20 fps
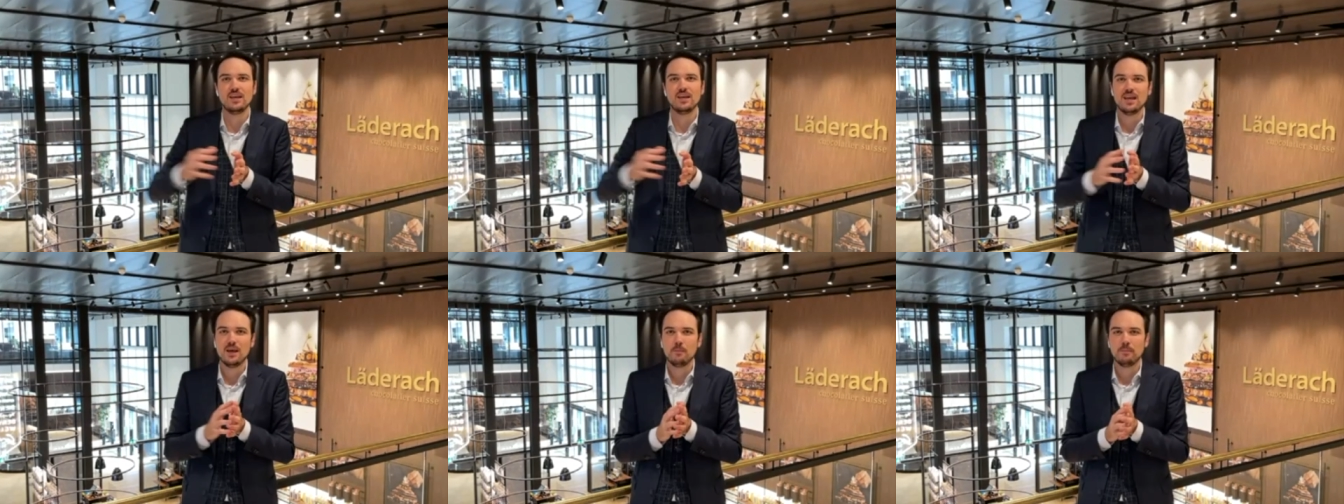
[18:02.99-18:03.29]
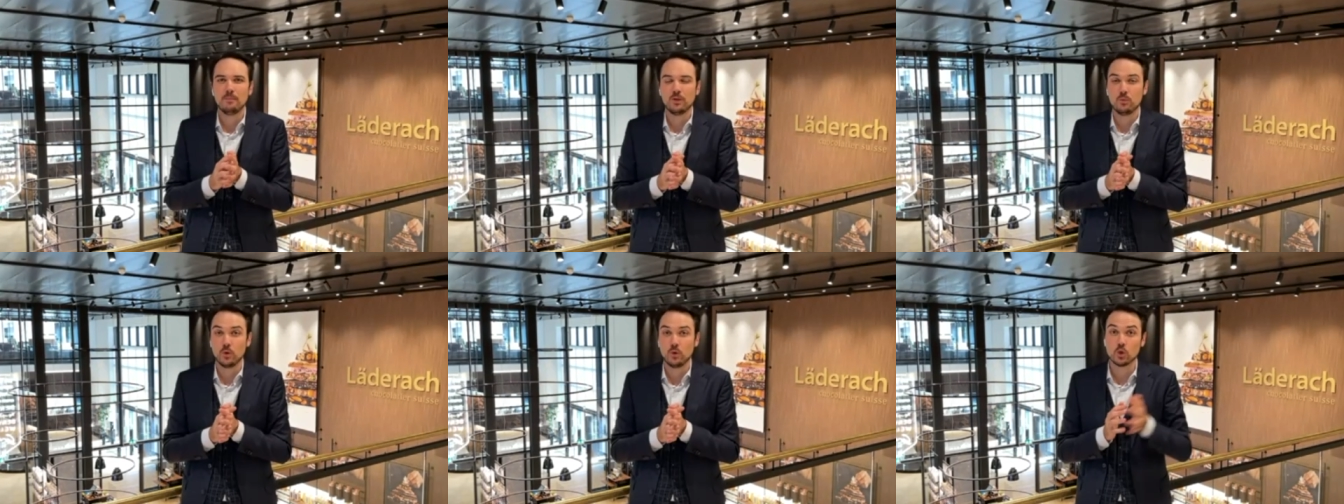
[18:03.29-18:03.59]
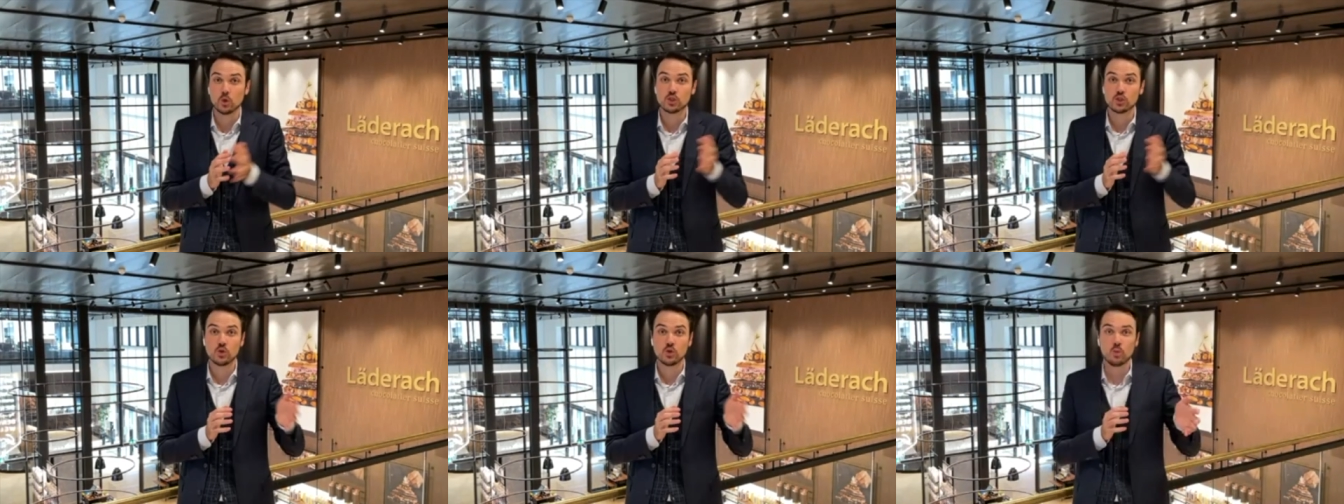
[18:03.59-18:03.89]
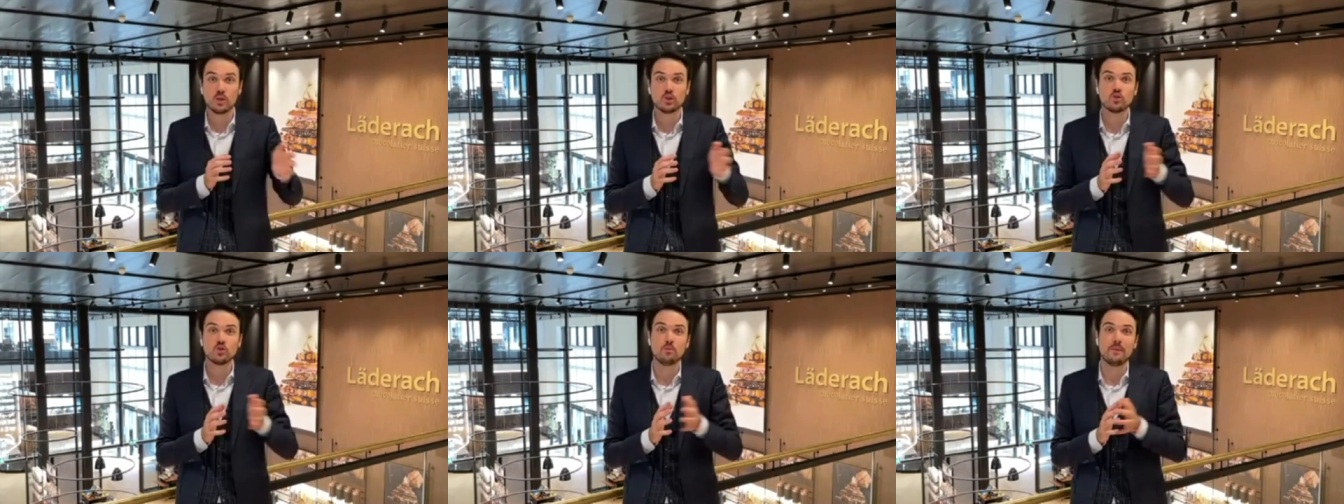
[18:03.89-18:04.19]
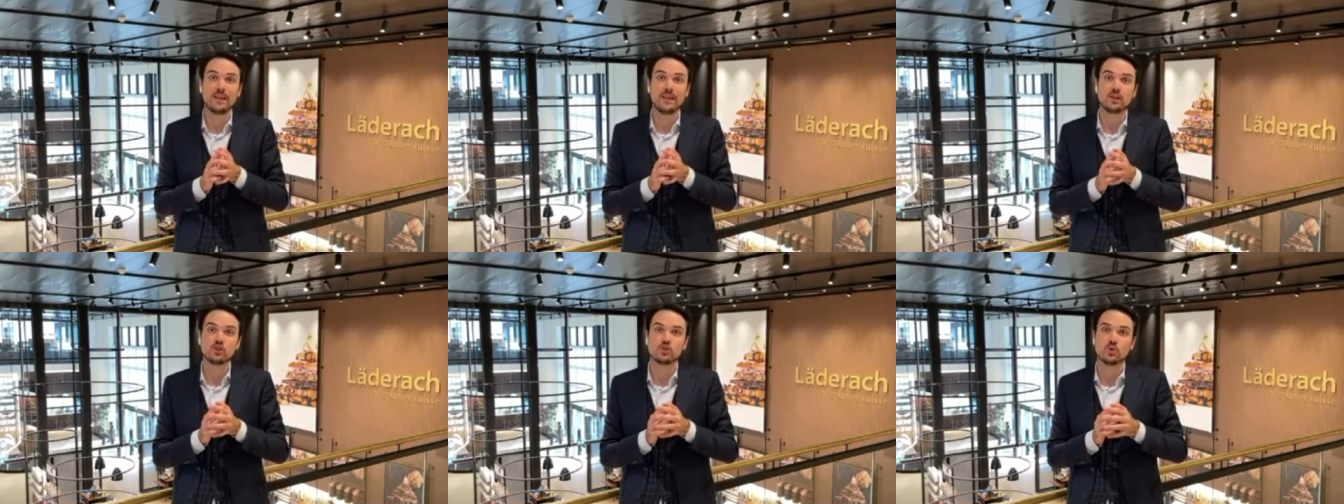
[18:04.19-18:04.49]
but we also want to make
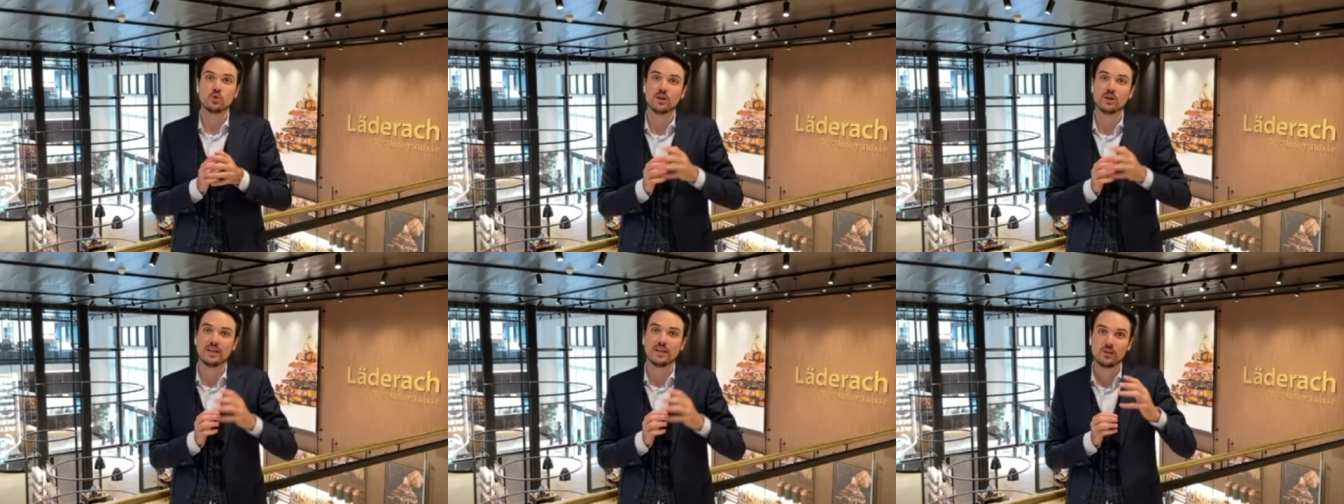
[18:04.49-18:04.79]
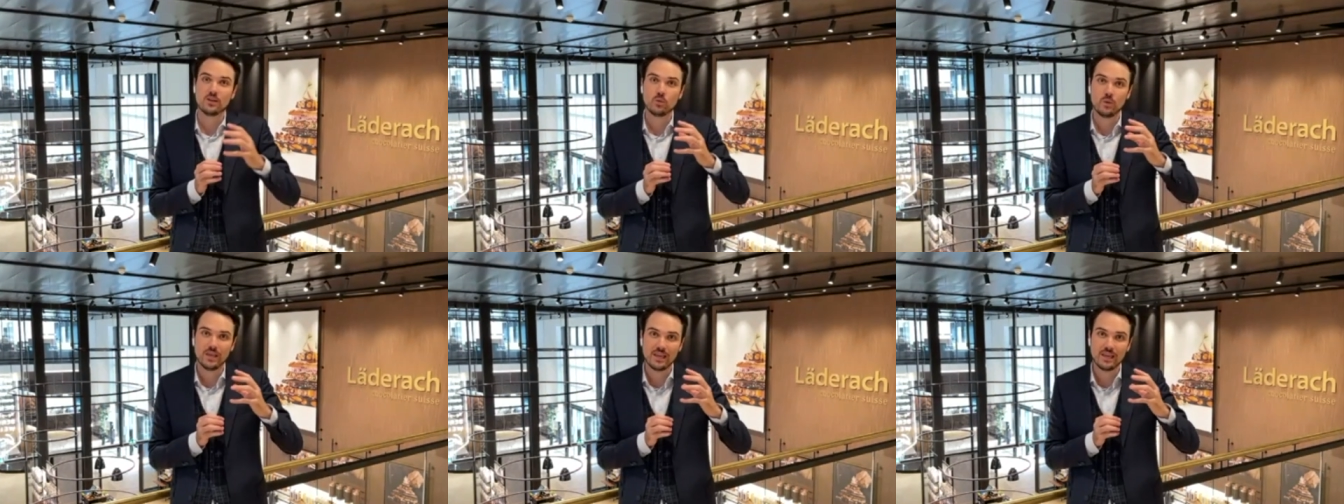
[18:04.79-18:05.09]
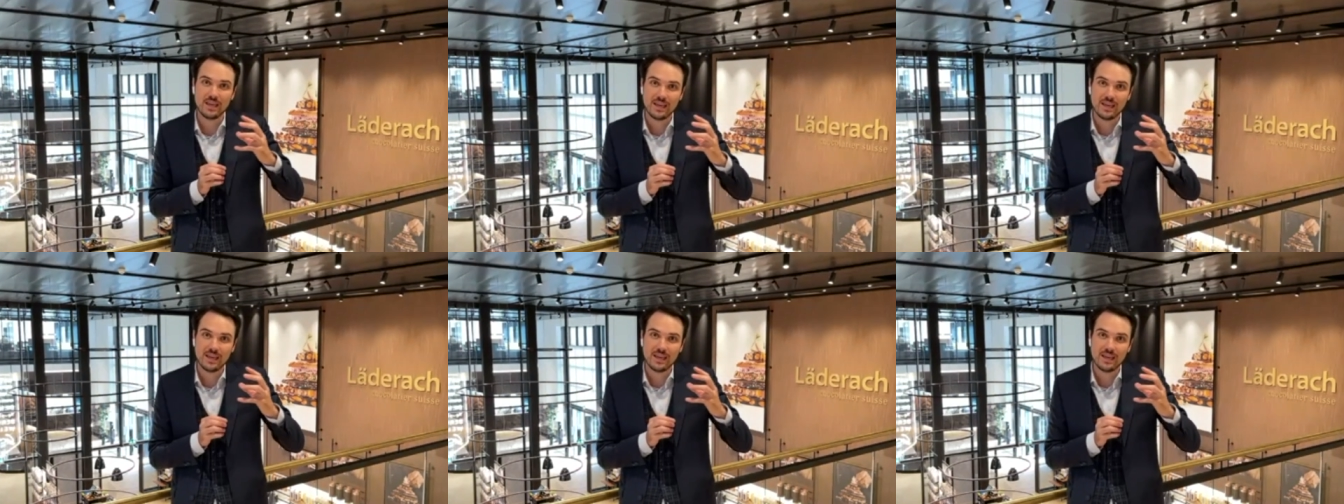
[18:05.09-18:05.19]
sure that we